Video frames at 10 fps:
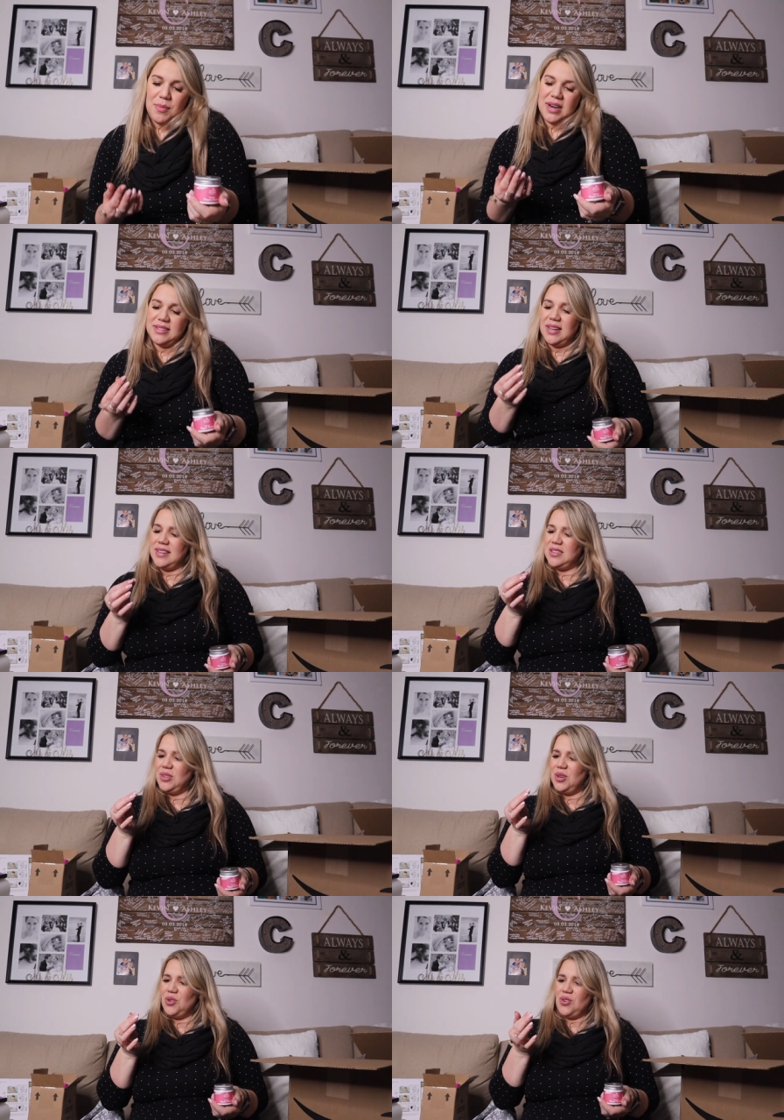I mean, it's it's a
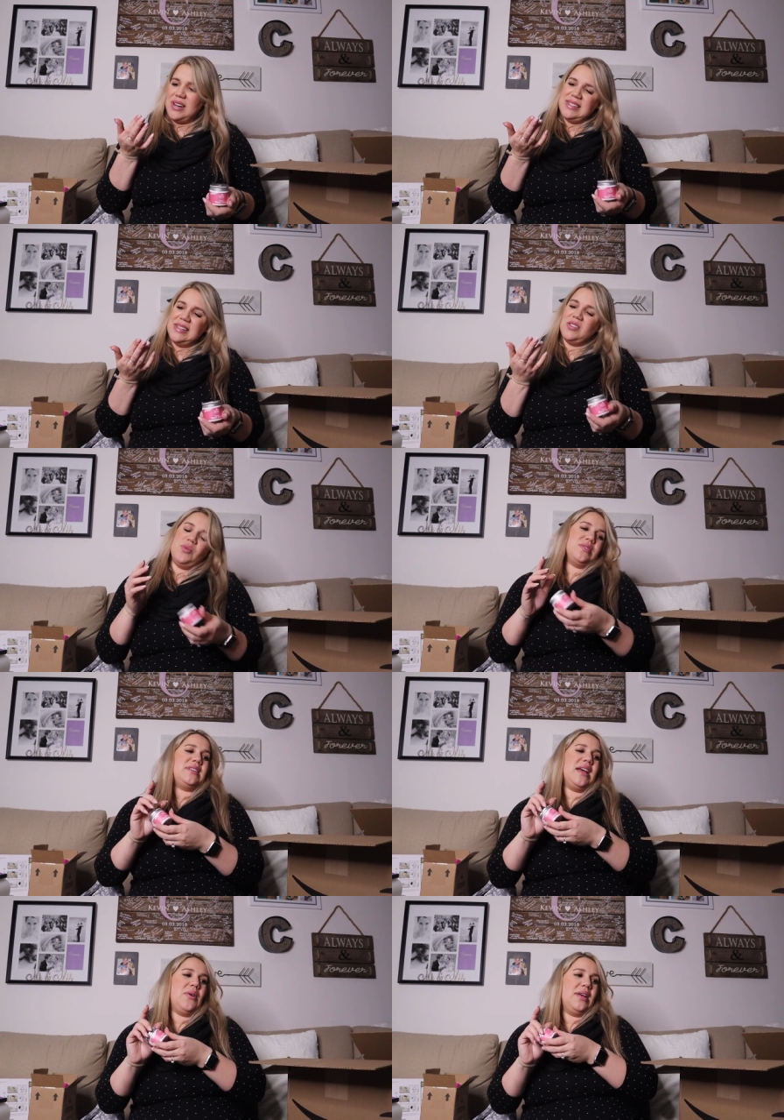little greasy, so we'll
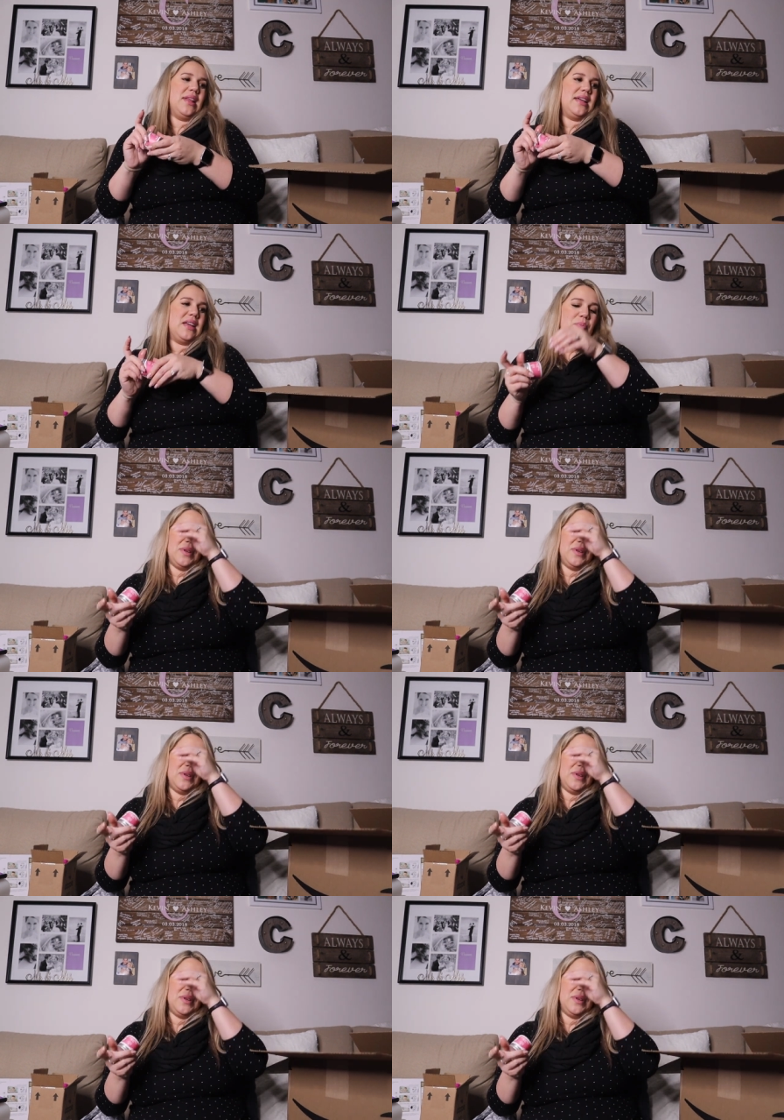see how I like it.